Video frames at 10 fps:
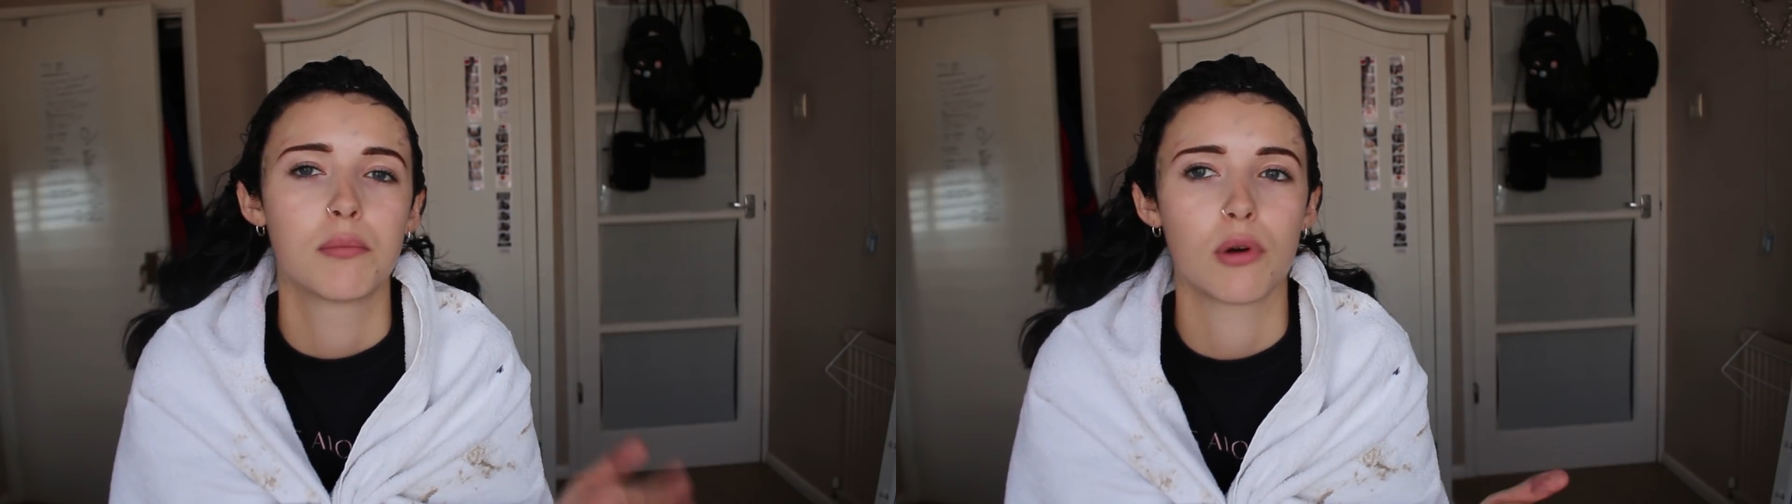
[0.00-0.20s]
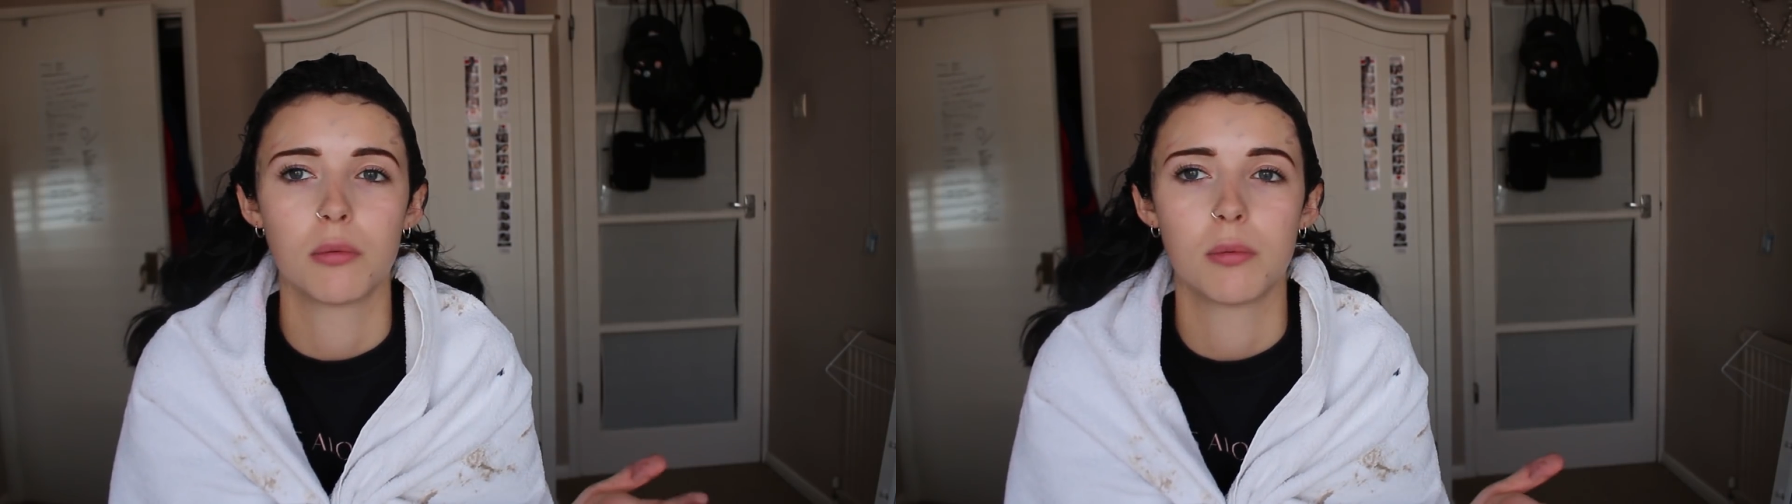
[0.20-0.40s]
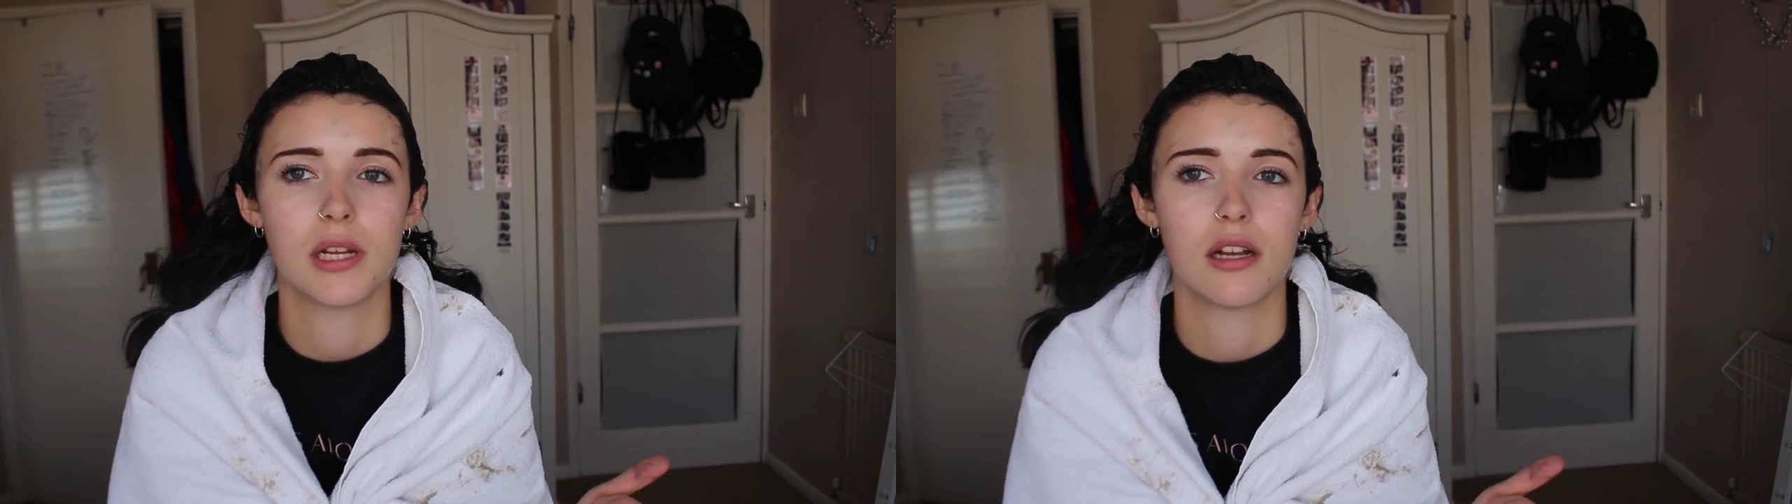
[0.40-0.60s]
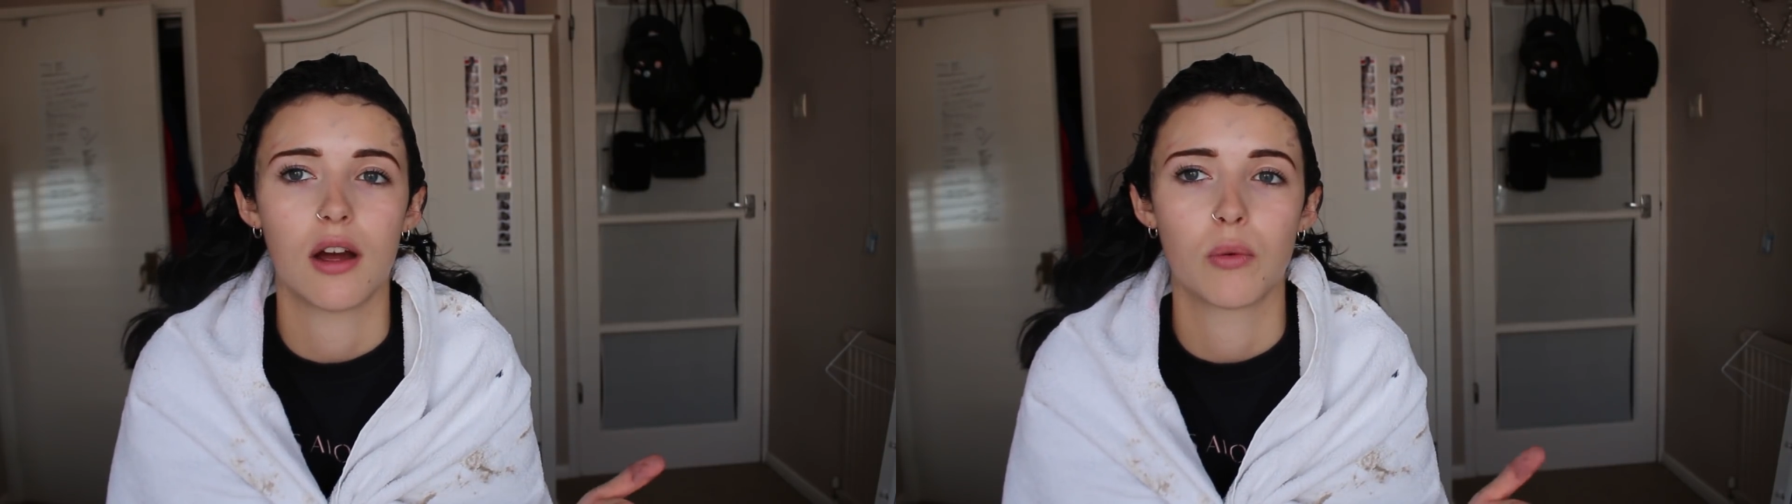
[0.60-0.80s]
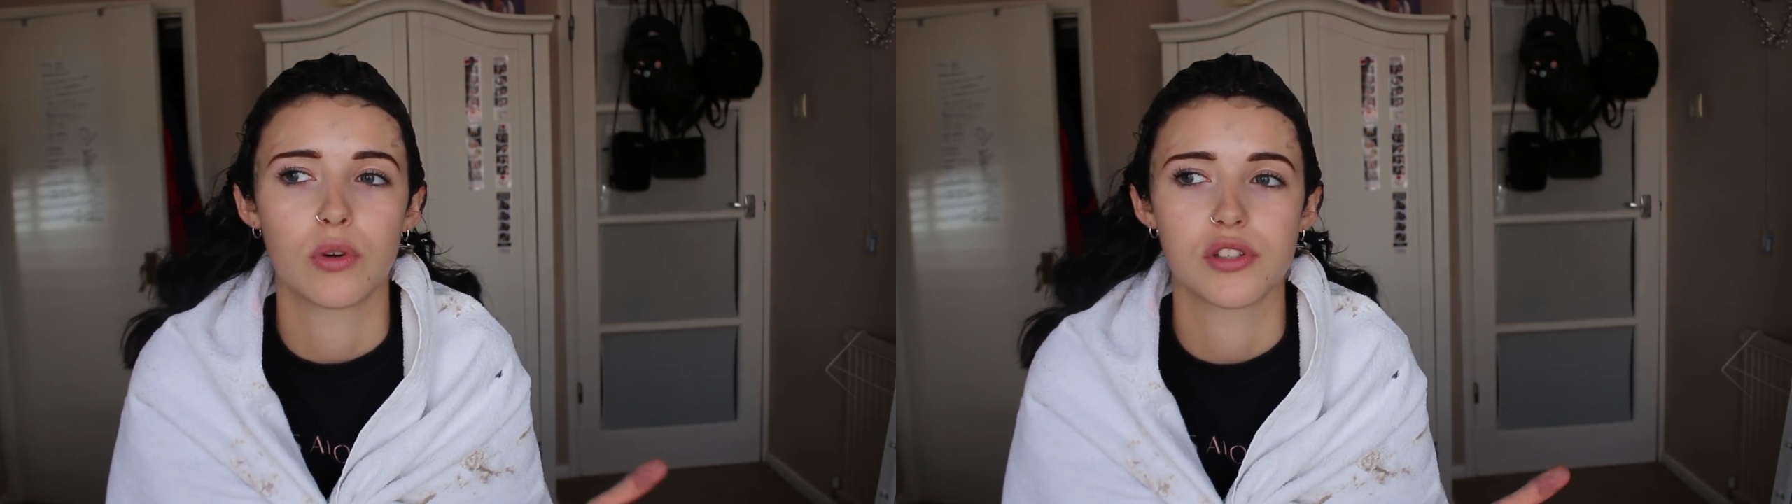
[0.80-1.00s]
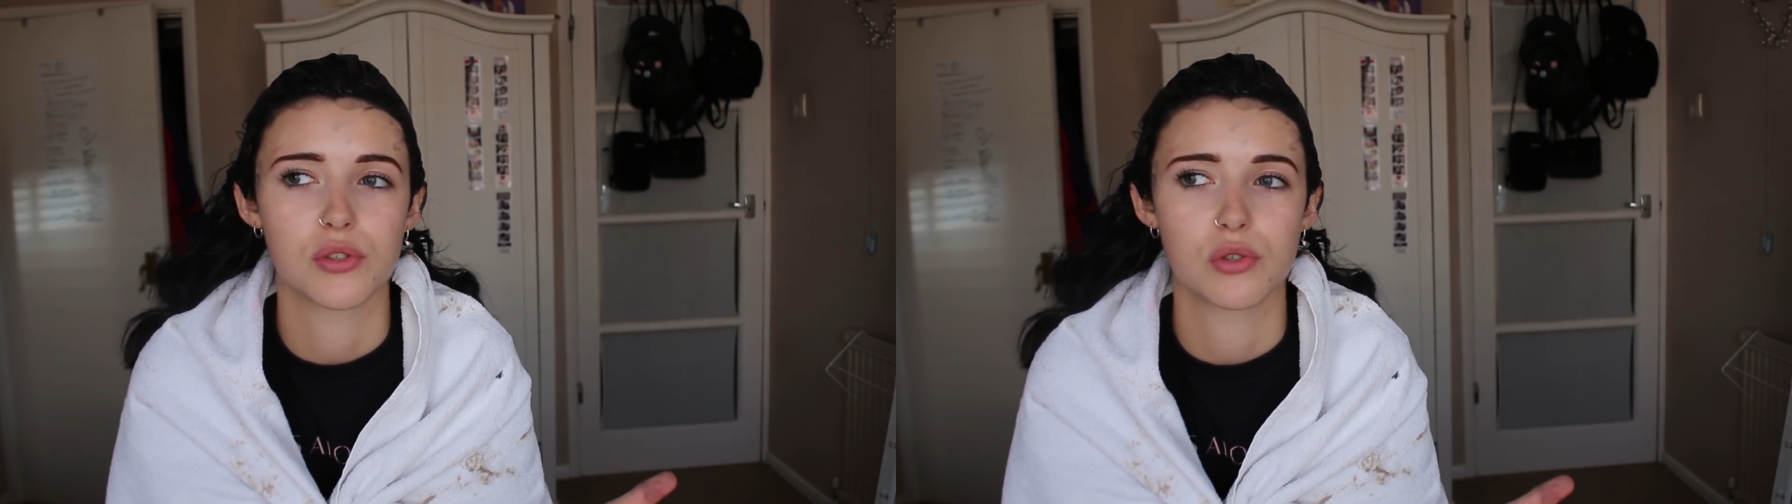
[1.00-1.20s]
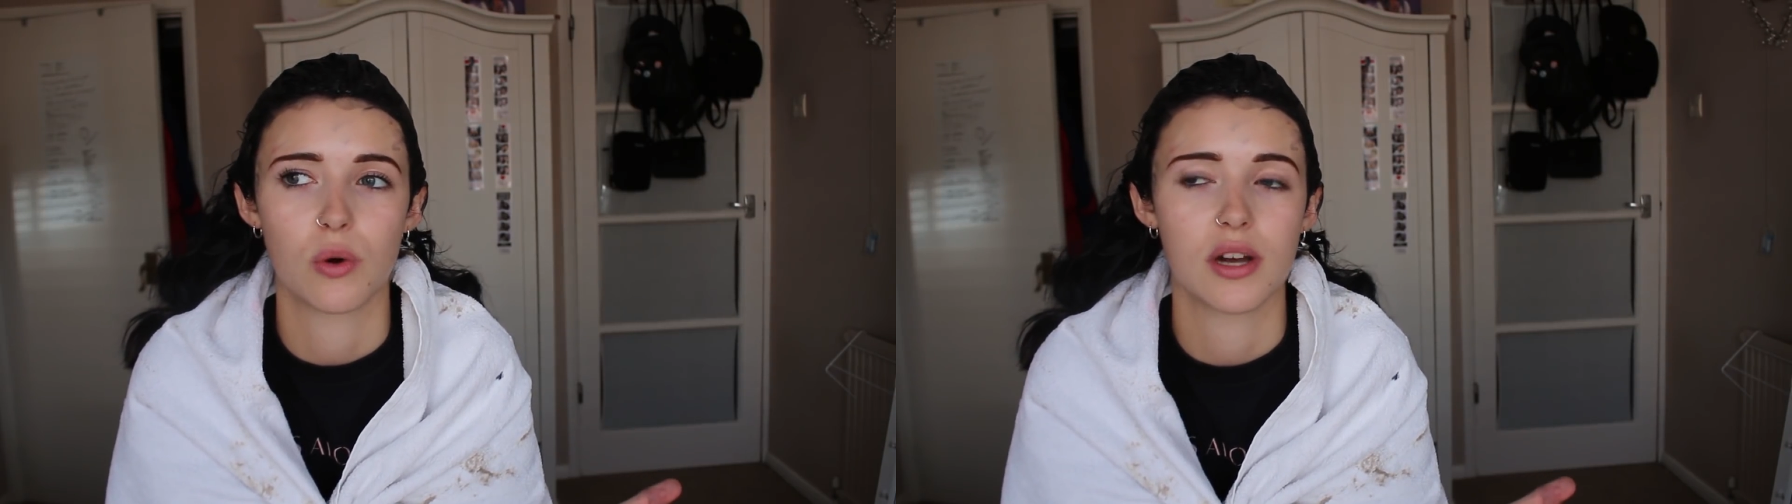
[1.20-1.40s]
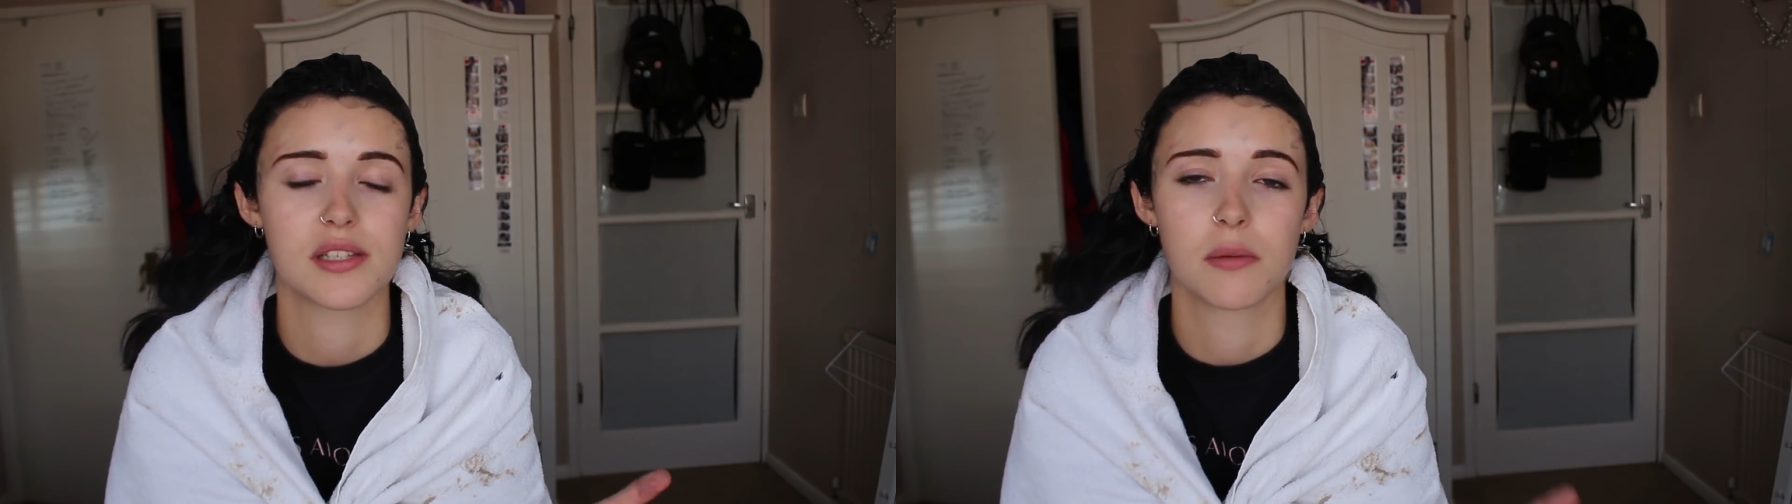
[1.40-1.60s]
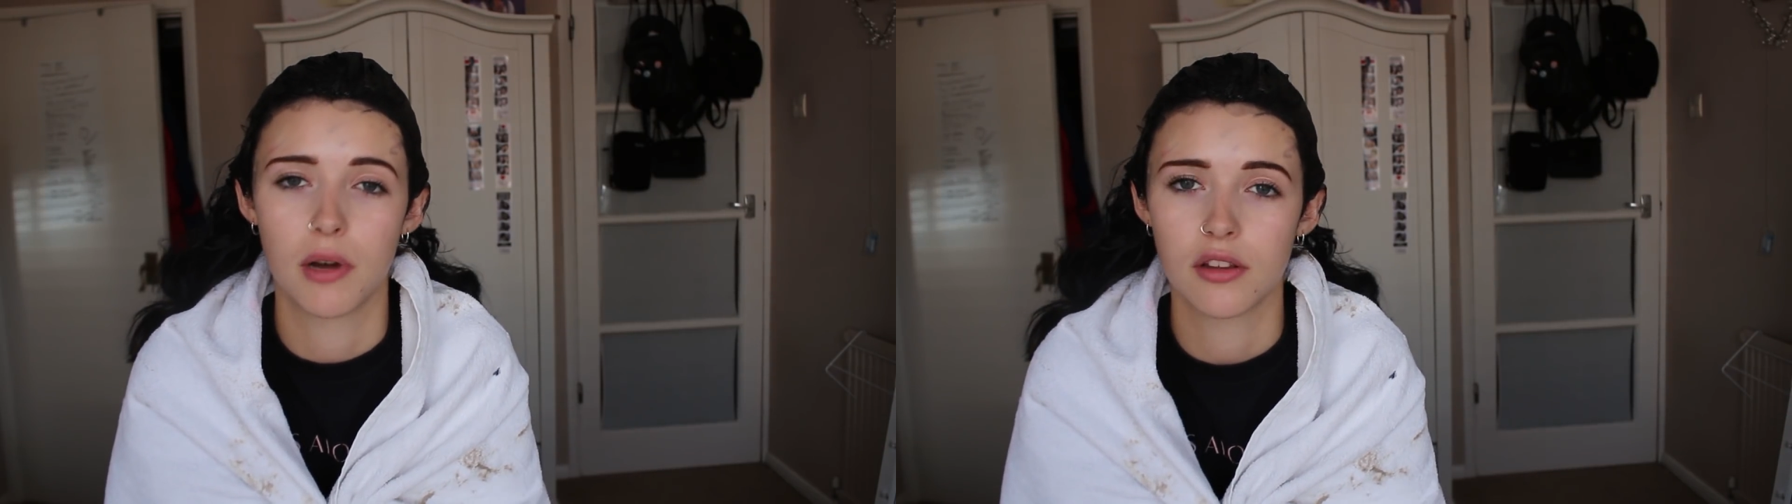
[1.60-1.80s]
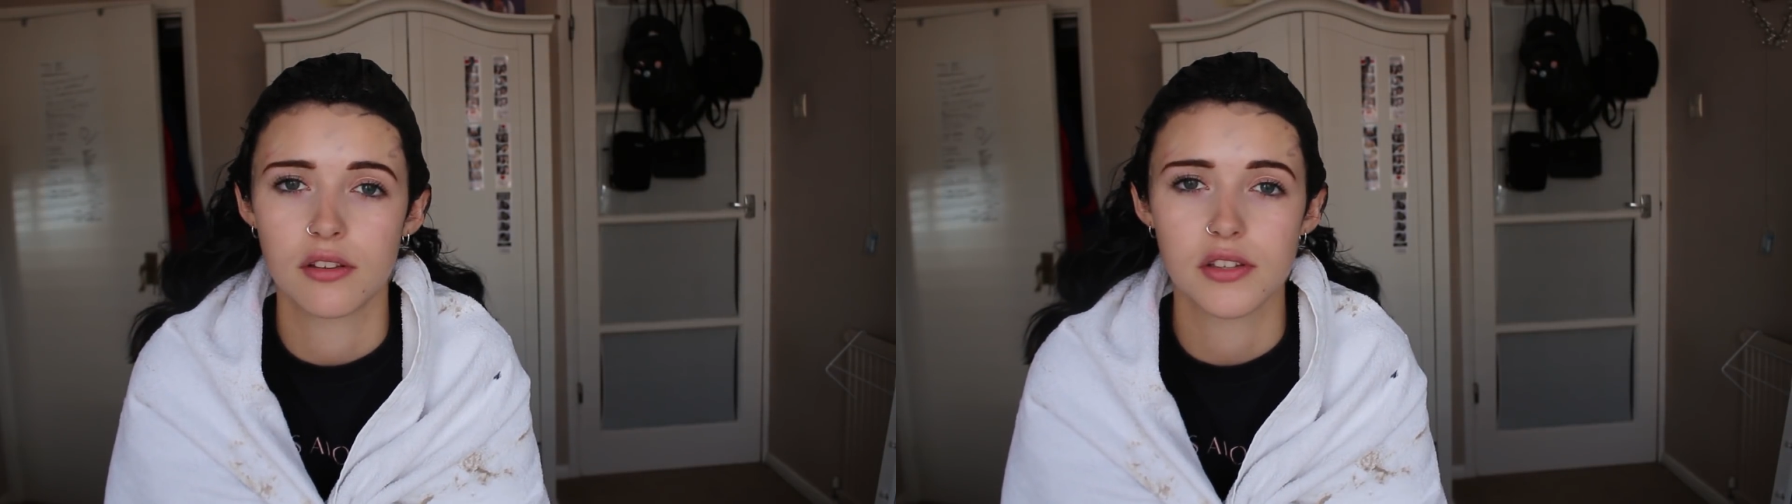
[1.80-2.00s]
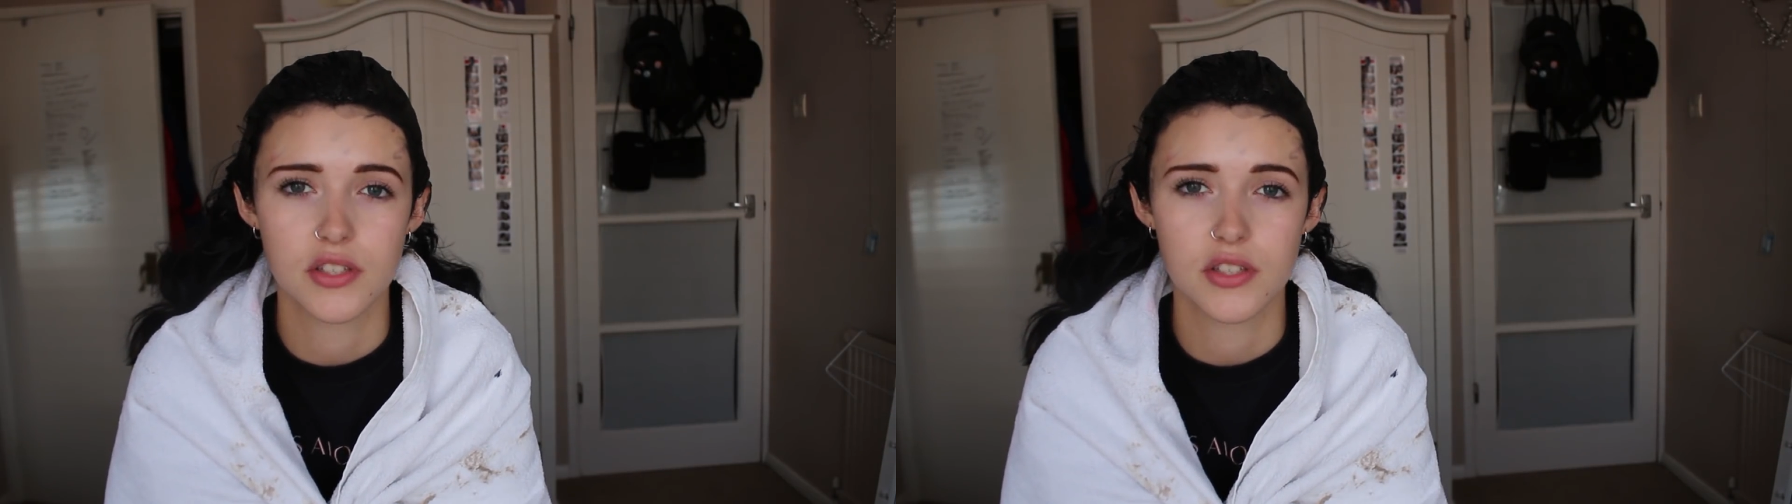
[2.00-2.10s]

probably like once or twice a month.